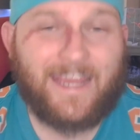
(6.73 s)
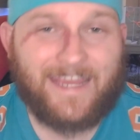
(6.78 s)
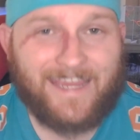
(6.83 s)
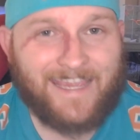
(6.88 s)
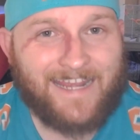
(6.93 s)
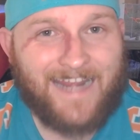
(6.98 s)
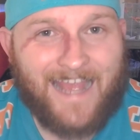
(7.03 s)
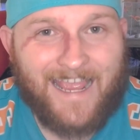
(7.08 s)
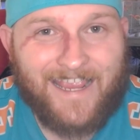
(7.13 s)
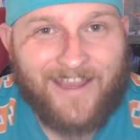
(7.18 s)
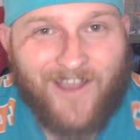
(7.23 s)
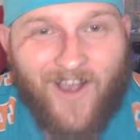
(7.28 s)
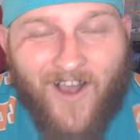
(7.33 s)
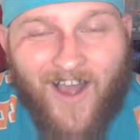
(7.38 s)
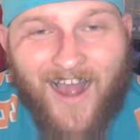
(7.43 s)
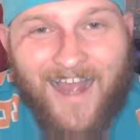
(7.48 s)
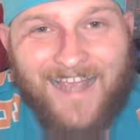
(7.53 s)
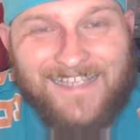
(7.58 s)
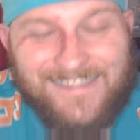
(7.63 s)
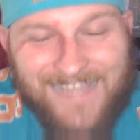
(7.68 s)
G'day
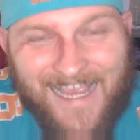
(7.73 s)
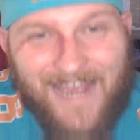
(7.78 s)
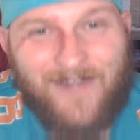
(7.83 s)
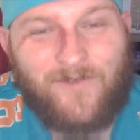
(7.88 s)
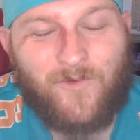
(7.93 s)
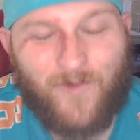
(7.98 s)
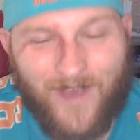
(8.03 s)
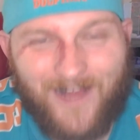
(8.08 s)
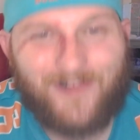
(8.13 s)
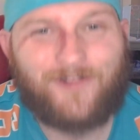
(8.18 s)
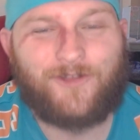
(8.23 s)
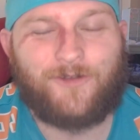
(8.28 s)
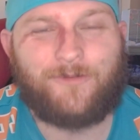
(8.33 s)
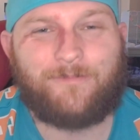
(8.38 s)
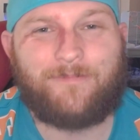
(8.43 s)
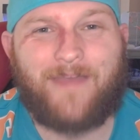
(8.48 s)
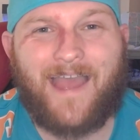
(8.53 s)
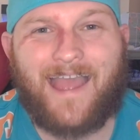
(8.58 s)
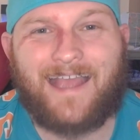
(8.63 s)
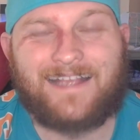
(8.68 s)
guys and welcome
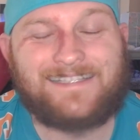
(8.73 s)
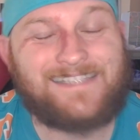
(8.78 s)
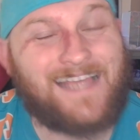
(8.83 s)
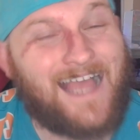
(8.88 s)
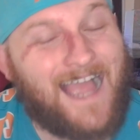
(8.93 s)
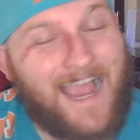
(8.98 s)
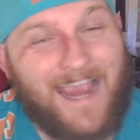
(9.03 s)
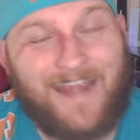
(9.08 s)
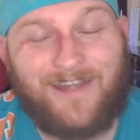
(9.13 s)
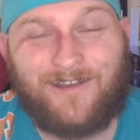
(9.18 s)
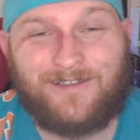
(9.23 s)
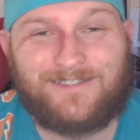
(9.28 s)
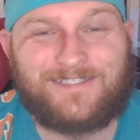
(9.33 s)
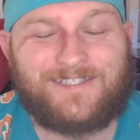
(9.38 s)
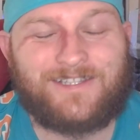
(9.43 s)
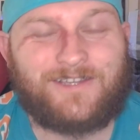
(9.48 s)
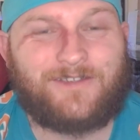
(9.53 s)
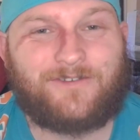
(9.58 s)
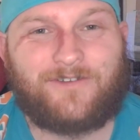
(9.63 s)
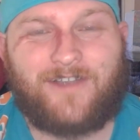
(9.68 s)
back to Ados
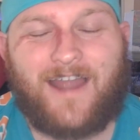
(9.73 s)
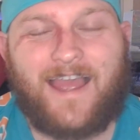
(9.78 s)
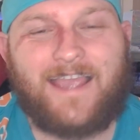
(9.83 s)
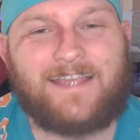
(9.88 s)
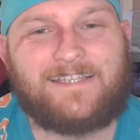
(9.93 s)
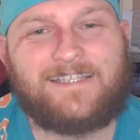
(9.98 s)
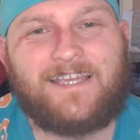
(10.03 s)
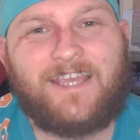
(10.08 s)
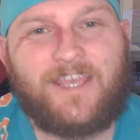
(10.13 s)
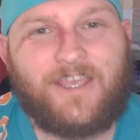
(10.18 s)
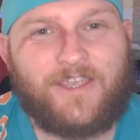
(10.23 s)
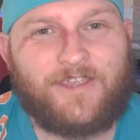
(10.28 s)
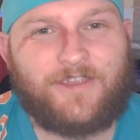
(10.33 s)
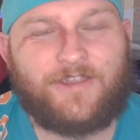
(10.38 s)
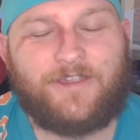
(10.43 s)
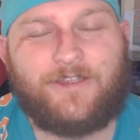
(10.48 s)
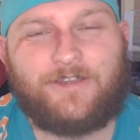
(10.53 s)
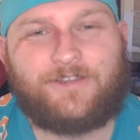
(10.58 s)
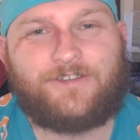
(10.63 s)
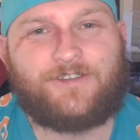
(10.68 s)
the Great
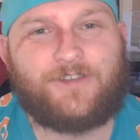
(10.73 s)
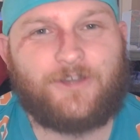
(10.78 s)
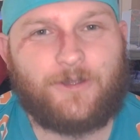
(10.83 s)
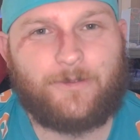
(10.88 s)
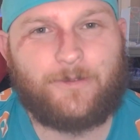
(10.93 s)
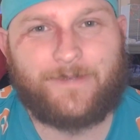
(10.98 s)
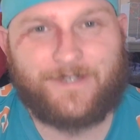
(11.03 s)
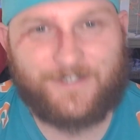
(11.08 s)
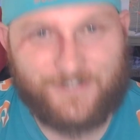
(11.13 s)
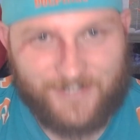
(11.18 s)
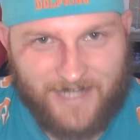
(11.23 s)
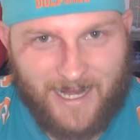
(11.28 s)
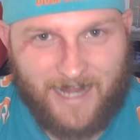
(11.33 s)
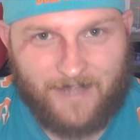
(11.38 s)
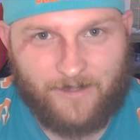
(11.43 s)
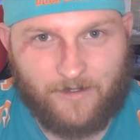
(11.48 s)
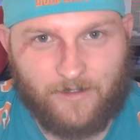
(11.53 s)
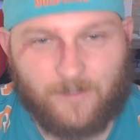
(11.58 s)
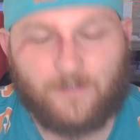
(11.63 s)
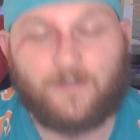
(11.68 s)
YouTube
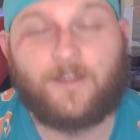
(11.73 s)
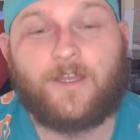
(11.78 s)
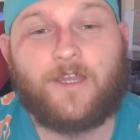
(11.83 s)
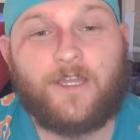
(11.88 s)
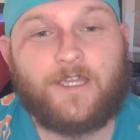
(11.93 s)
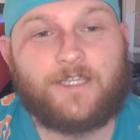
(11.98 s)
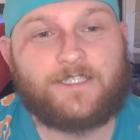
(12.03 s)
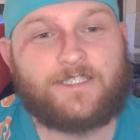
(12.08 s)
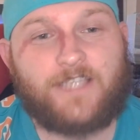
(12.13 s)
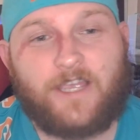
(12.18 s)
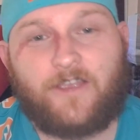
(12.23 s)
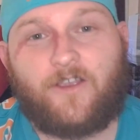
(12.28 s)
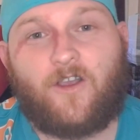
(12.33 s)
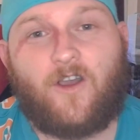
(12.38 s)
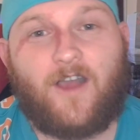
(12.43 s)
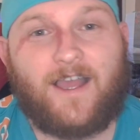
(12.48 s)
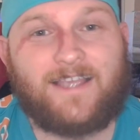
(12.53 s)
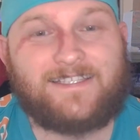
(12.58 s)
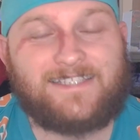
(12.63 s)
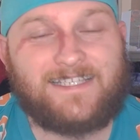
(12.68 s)
channel. So
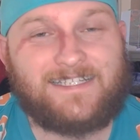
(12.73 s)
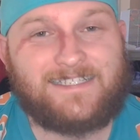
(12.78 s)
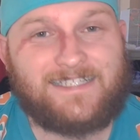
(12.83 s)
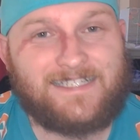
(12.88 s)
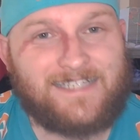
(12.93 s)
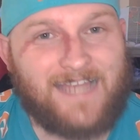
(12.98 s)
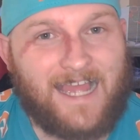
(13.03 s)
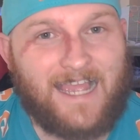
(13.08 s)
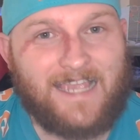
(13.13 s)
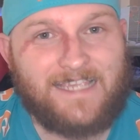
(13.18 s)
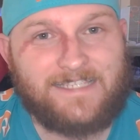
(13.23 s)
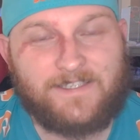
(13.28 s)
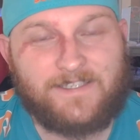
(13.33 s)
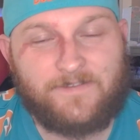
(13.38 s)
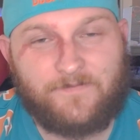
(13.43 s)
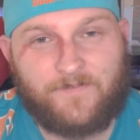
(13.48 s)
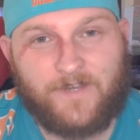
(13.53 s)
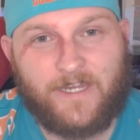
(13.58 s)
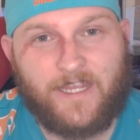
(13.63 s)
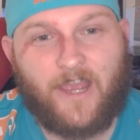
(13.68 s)
guys, in today's
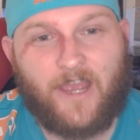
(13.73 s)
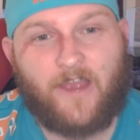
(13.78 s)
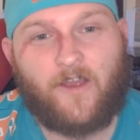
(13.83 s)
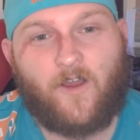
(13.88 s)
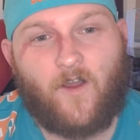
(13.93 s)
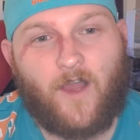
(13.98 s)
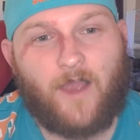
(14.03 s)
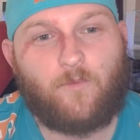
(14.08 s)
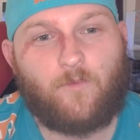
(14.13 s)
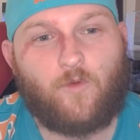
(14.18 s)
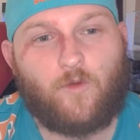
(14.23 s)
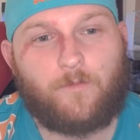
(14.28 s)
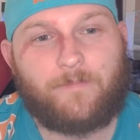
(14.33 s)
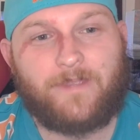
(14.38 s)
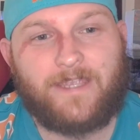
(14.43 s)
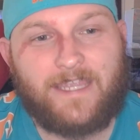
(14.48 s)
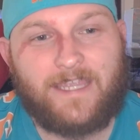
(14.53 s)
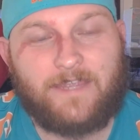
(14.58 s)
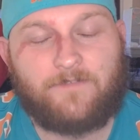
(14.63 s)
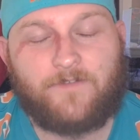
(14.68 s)
video I will
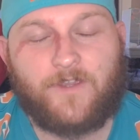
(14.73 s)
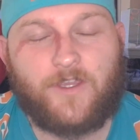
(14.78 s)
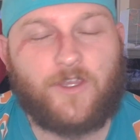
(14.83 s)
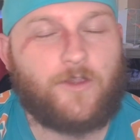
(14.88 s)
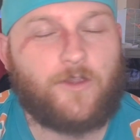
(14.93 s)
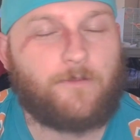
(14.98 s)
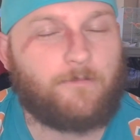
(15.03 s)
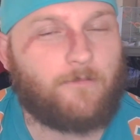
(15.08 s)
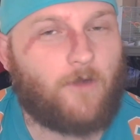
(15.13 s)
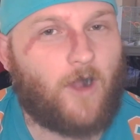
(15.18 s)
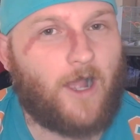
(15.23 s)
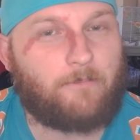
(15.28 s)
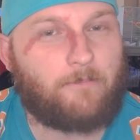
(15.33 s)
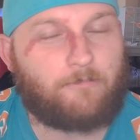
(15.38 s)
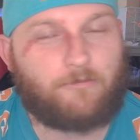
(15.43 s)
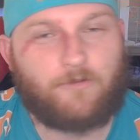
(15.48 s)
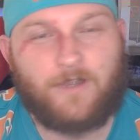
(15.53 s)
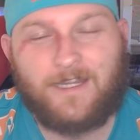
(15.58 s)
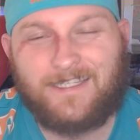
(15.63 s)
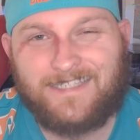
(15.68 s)
be giving you my
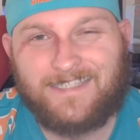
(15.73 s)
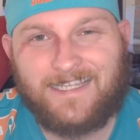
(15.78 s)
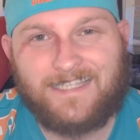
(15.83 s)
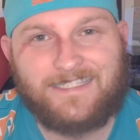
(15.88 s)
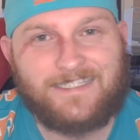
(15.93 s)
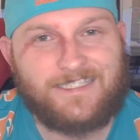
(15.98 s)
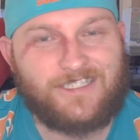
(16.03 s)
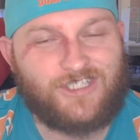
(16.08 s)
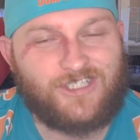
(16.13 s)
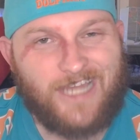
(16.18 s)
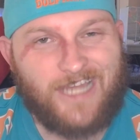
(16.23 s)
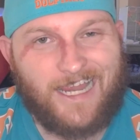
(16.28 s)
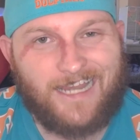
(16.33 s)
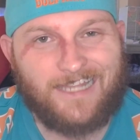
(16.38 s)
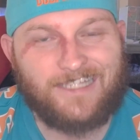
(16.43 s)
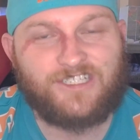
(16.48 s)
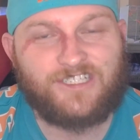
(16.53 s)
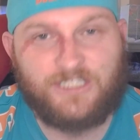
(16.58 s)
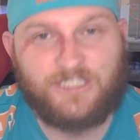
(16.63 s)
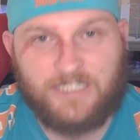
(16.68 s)
preseason
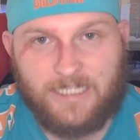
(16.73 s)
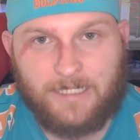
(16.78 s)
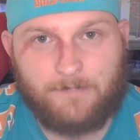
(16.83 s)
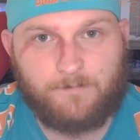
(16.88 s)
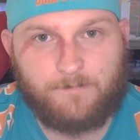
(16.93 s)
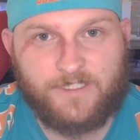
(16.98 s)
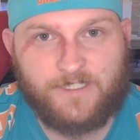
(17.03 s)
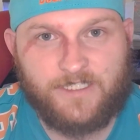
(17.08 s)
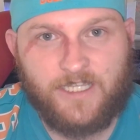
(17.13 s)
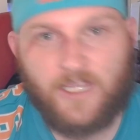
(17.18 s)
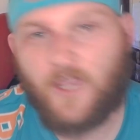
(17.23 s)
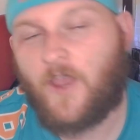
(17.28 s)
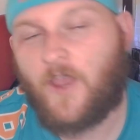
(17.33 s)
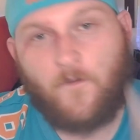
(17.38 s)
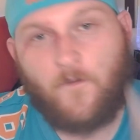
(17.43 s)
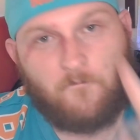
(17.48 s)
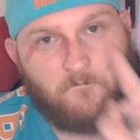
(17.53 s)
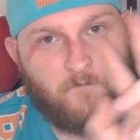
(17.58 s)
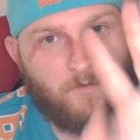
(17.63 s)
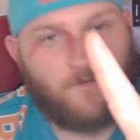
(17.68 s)
challenge tips
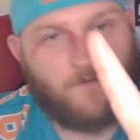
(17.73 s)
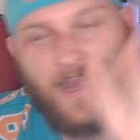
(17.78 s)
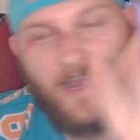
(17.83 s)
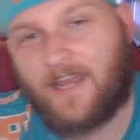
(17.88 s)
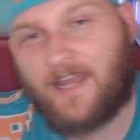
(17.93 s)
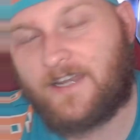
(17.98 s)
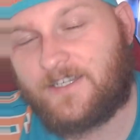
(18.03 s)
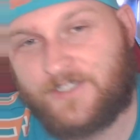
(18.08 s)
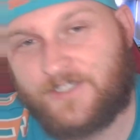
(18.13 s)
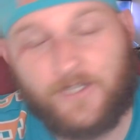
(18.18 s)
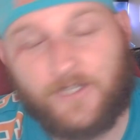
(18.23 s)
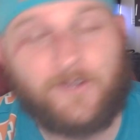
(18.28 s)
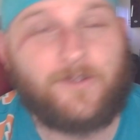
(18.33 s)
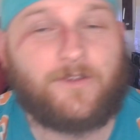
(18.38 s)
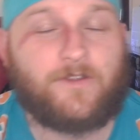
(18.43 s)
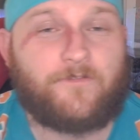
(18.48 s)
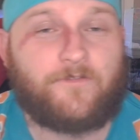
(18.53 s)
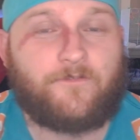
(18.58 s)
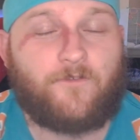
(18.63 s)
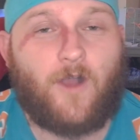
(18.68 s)
for round 2,
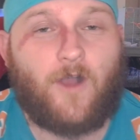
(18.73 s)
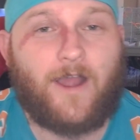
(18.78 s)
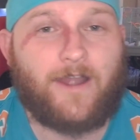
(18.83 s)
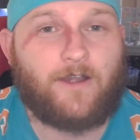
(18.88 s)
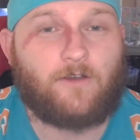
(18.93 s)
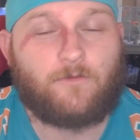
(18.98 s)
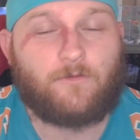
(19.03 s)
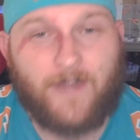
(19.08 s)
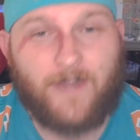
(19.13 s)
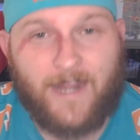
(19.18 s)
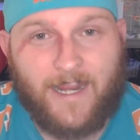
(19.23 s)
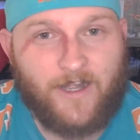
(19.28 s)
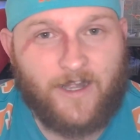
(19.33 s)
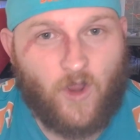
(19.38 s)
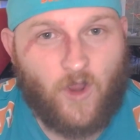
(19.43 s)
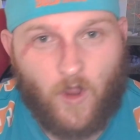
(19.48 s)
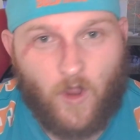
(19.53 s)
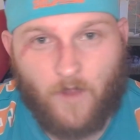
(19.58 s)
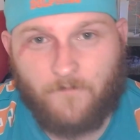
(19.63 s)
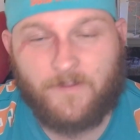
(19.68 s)
the final round
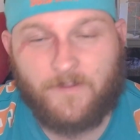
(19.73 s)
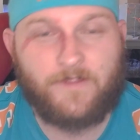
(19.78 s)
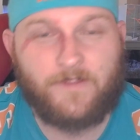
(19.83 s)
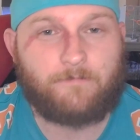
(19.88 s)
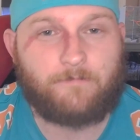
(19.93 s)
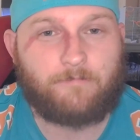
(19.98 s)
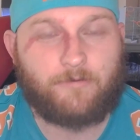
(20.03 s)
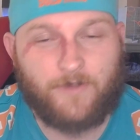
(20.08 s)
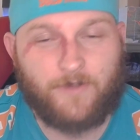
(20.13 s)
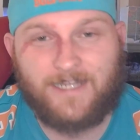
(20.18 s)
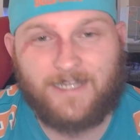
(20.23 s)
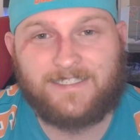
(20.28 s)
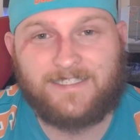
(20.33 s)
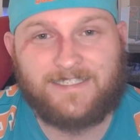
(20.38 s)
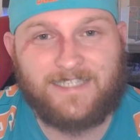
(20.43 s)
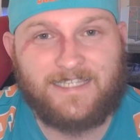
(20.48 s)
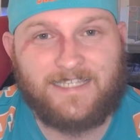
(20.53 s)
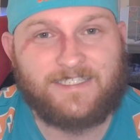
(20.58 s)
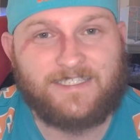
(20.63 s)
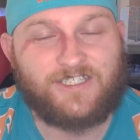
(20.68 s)
of the
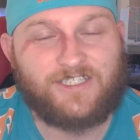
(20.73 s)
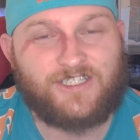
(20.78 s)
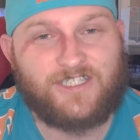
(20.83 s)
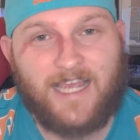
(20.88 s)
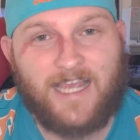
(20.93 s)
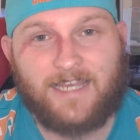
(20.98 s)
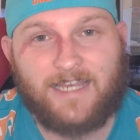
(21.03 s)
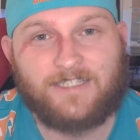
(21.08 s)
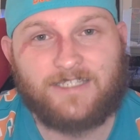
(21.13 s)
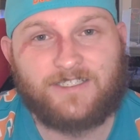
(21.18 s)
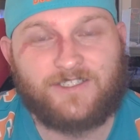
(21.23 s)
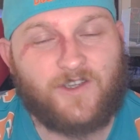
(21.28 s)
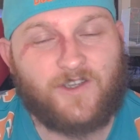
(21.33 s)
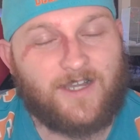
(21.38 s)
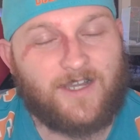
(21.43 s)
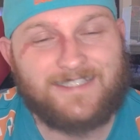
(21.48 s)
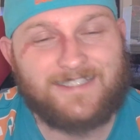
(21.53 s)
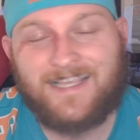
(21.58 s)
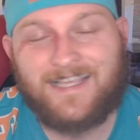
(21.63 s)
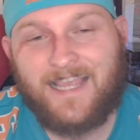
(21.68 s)
preseason challenge
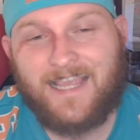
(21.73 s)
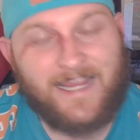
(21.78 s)
guys.